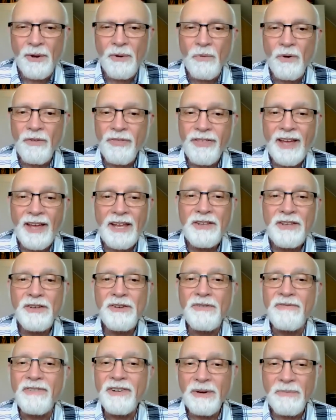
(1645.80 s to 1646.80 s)
Well, thank
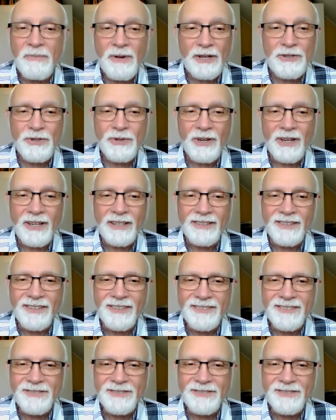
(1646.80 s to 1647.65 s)
you very much, Ron.